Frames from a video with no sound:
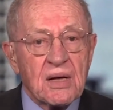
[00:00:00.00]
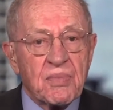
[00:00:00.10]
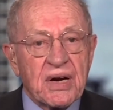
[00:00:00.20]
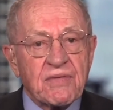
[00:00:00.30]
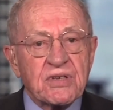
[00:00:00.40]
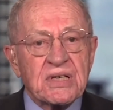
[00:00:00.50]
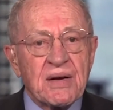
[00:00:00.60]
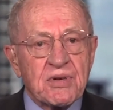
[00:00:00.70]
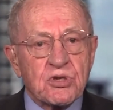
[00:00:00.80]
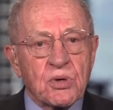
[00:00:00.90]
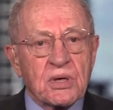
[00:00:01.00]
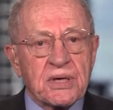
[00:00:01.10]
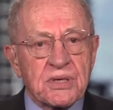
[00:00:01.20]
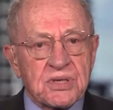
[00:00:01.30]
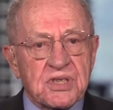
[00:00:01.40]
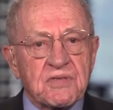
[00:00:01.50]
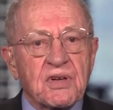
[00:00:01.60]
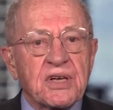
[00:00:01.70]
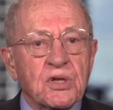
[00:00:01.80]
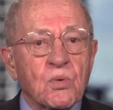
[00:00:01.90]
But every time Israel kills a
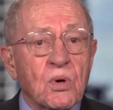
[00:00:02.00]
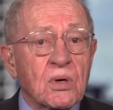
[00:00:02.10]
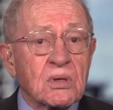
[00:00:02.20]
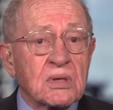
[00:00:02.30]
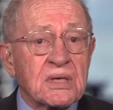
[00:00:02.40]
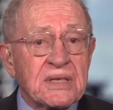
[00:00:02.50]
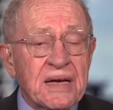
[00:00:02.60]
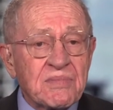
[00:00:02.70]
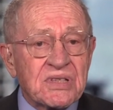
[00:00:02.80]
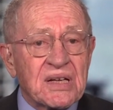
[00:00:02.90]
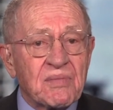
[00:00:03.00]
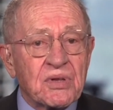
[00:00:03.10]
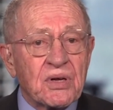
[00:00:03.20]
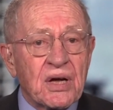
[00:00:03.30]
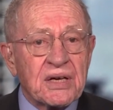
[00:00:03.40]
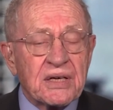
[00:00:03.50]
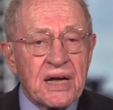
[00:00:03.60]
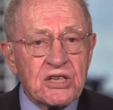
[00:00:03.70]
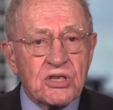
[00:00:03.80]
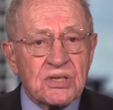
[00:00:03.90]
civilian, the world condemns them, the United
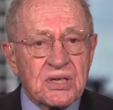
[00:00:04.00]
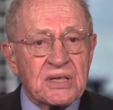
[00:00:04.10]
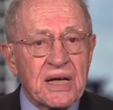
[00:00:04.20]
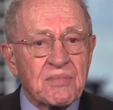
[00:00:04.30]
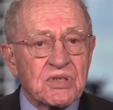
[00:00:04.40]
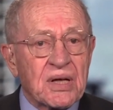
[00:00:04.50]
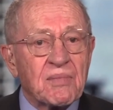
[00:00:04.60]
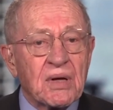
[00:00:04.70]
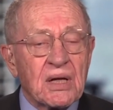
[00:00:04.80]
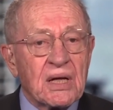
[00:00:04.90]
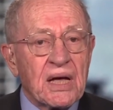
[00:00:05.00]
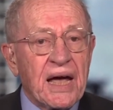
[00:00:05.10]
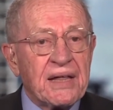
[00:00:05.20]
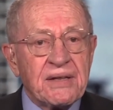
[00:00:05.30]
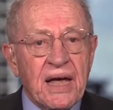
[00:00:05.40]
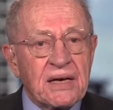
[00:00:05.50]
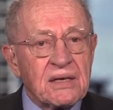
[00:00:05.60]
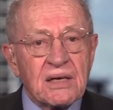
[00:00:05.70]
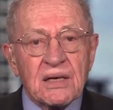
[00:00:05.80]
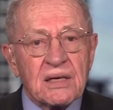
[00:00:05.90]
Nations condemns them. And
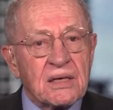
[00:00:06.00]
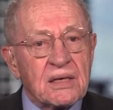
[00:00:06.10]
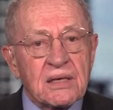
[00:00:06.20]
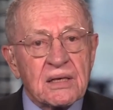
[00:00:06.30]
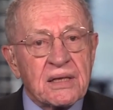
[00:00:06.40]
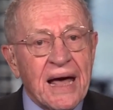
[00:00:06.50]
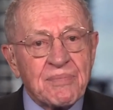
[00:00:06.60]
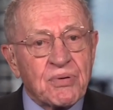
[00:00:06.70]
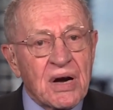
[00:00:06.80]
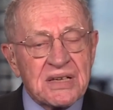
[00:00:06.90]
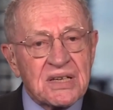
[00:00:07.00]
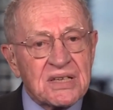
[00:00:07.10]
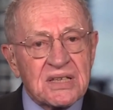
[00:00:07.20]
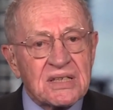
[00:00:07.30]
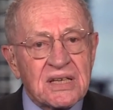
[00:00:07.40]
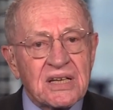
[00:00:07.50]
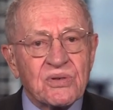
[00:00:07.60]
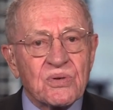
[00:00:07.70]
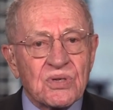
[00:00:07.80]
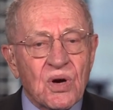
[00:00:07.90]
then that process
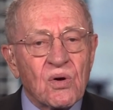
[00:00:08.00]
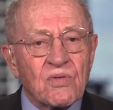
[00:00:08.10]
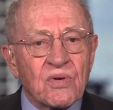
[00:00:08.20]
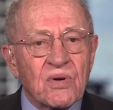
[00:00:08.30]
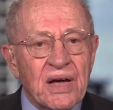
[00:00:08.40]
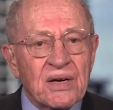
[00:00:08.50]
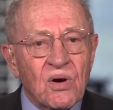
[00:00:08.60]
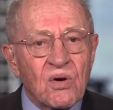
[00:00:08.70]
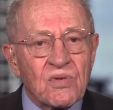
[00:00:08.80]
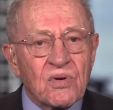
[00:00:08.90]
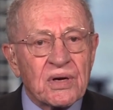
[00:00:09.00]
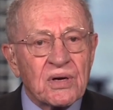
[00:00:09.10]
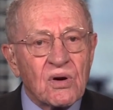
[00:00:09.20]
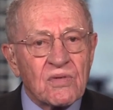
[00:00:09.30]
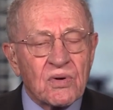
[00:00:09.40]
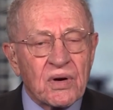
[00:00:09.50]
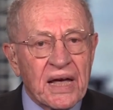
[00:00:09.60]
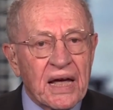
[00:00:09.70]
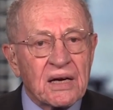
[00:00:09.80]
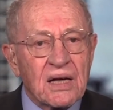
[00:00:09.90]
continues over and over and over
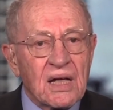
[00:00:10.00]
again.